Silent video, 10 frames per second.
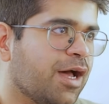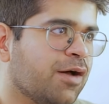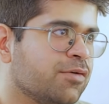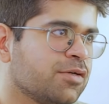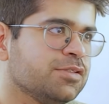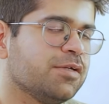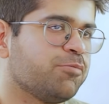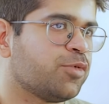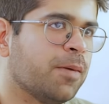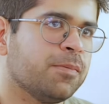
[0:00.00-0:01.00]
our
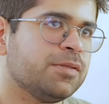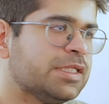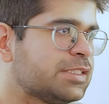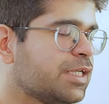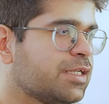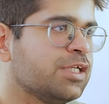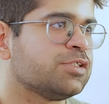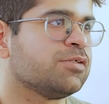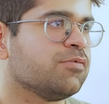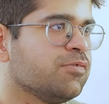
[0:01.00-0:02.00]
the probabilistic
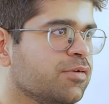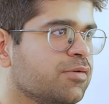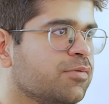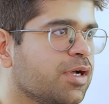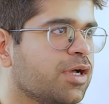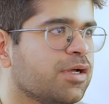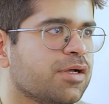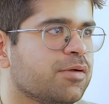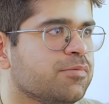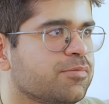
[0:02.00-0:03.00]
nature of
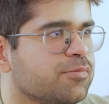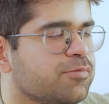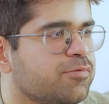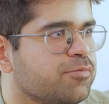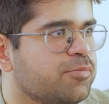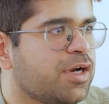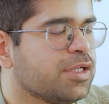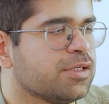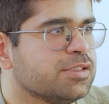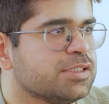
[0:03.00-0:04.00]
uh,
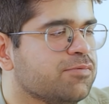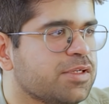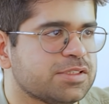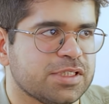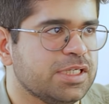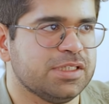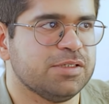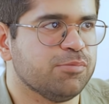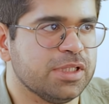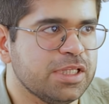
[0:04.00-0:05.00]
particles and waves, he
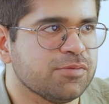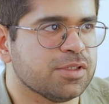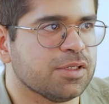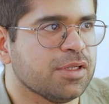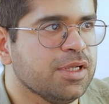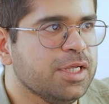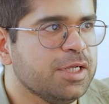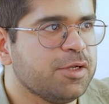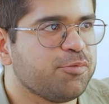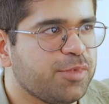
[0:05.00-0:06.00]
didn't believe in it.
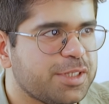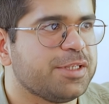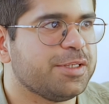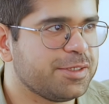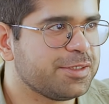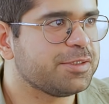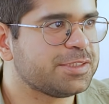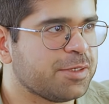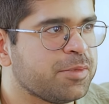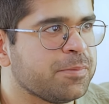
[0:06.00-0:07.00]
But
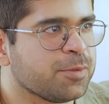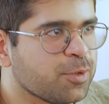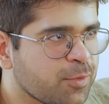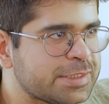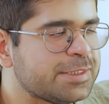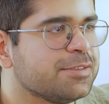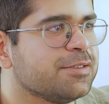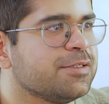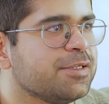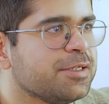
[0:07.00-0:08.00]
some people
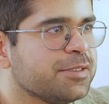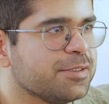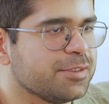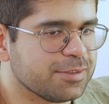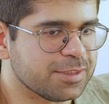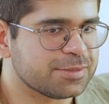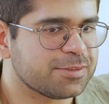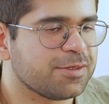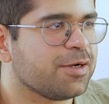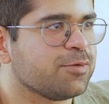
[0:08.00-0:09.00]
questioned it and
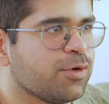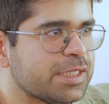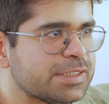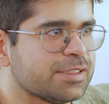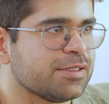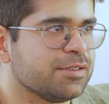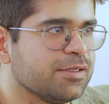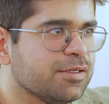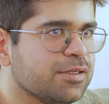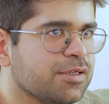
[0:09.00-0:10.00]
disregarded what he said,
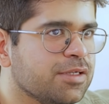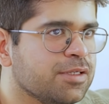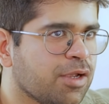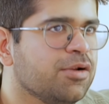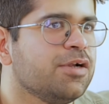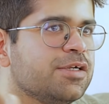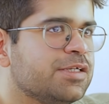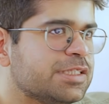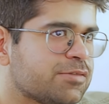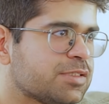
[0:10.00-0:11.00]
in not, not in
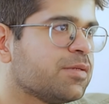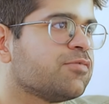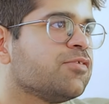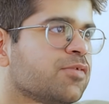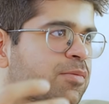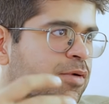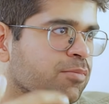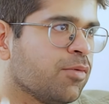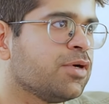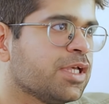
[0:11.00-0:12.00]
a disrespectful way,
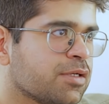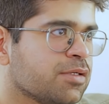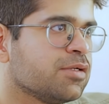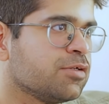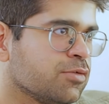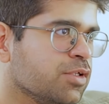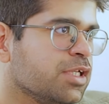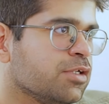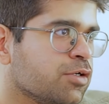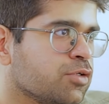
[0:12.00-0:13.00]
but more like
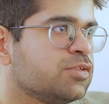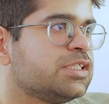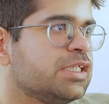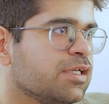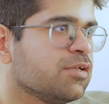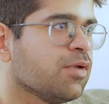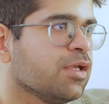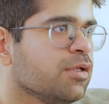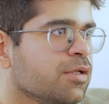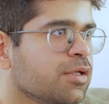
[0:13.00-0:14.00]
truly in a truth-seeking way.